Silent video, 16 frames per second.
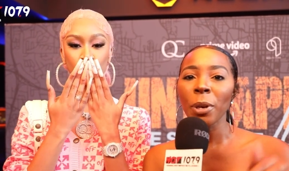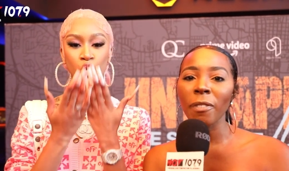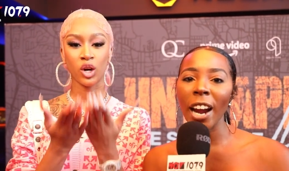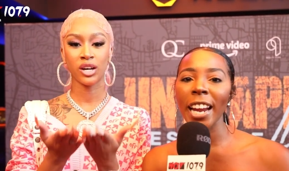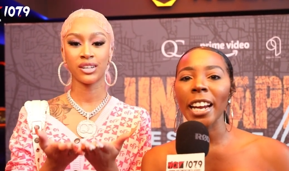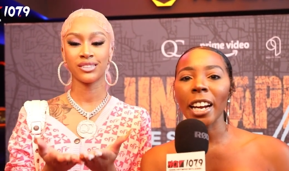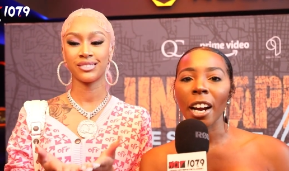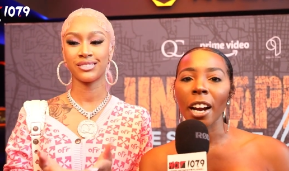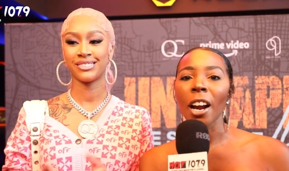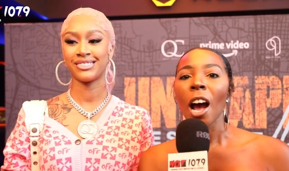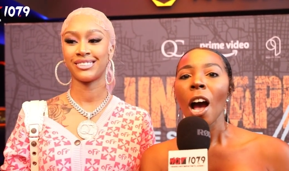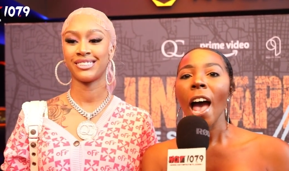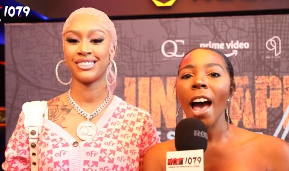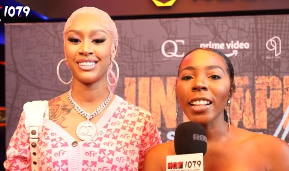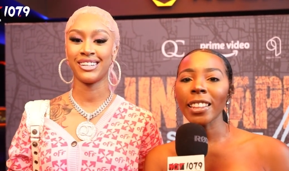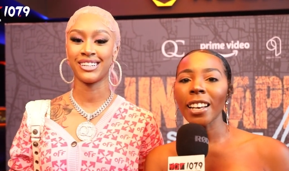Speaker 1: We right here
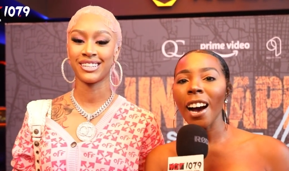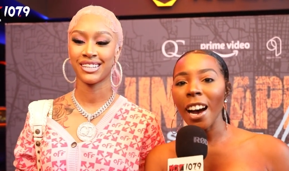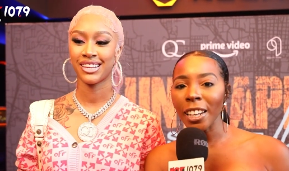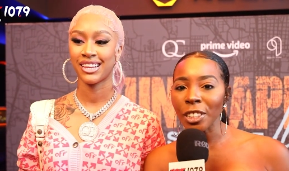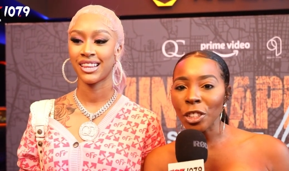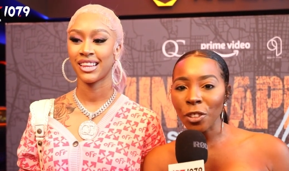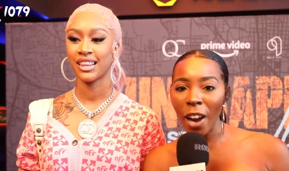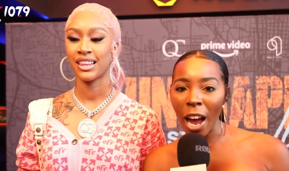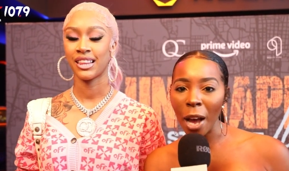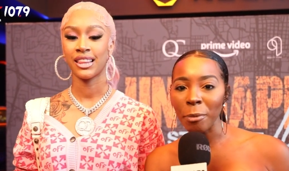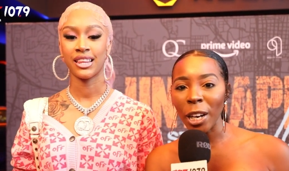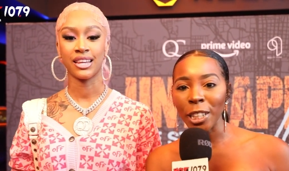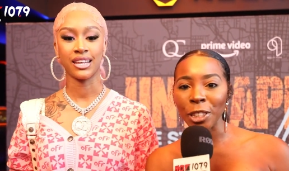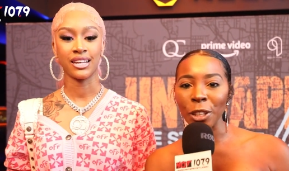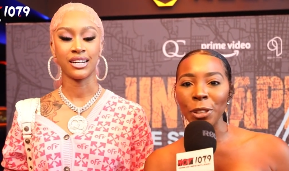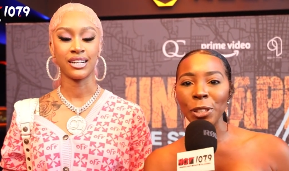at the Untrapped,
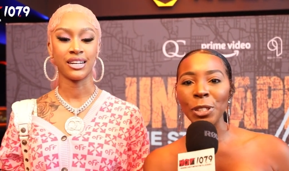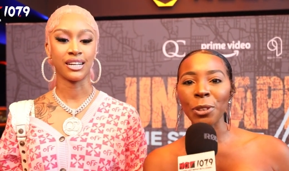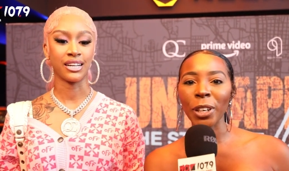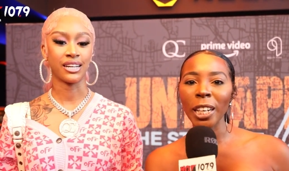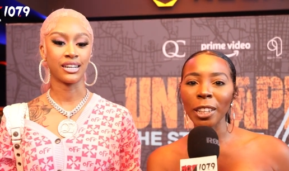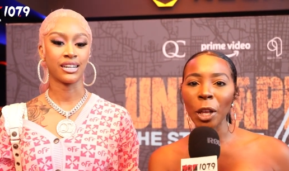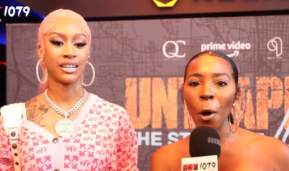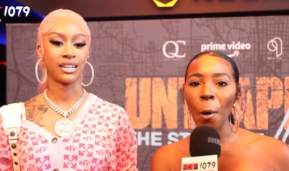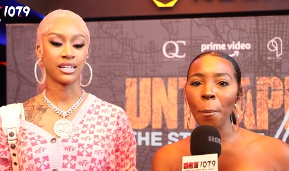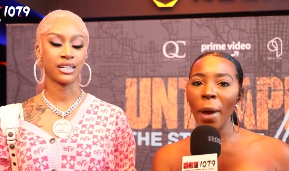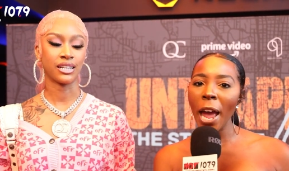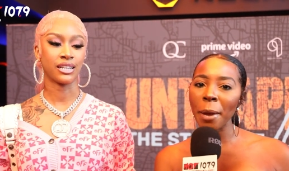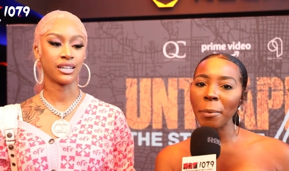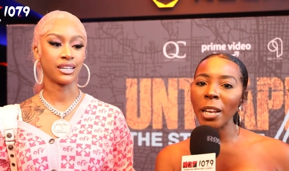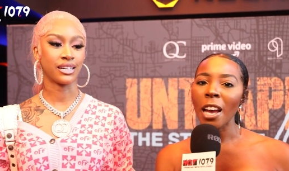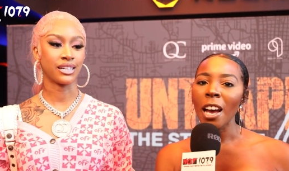Untold Story of Lil
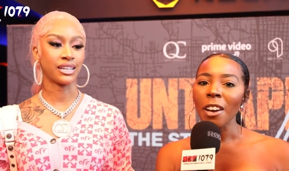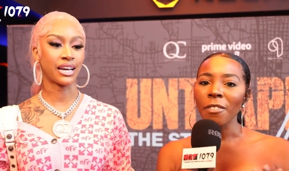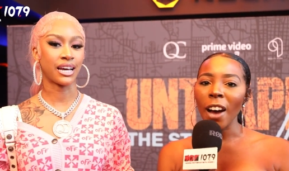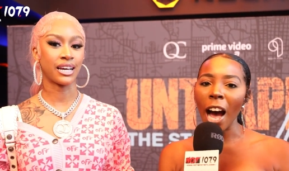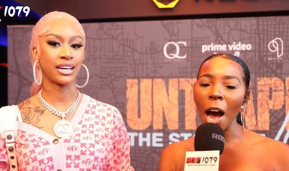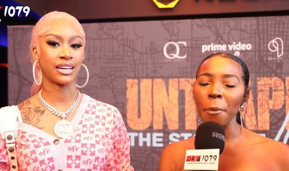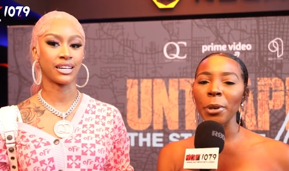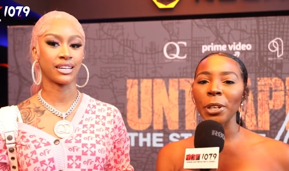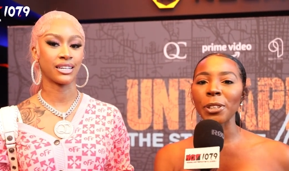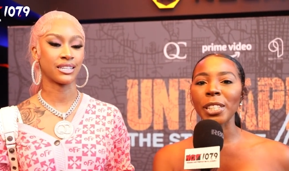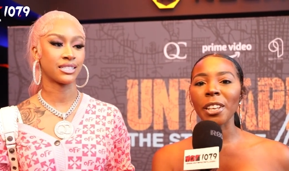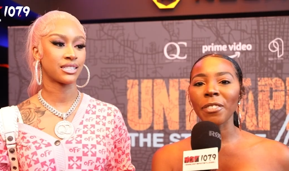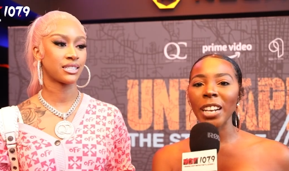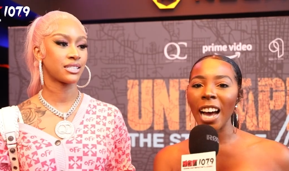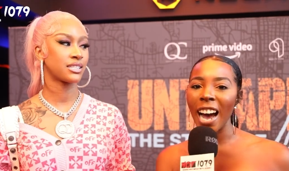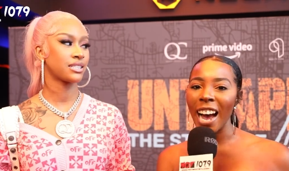Baby for Hot
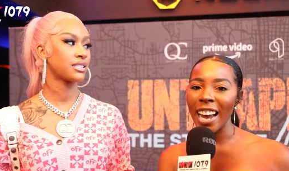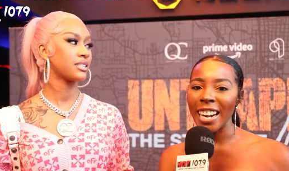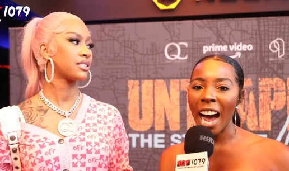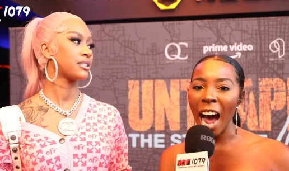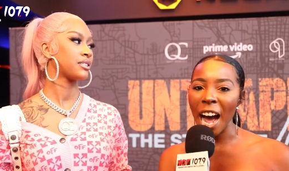107.9,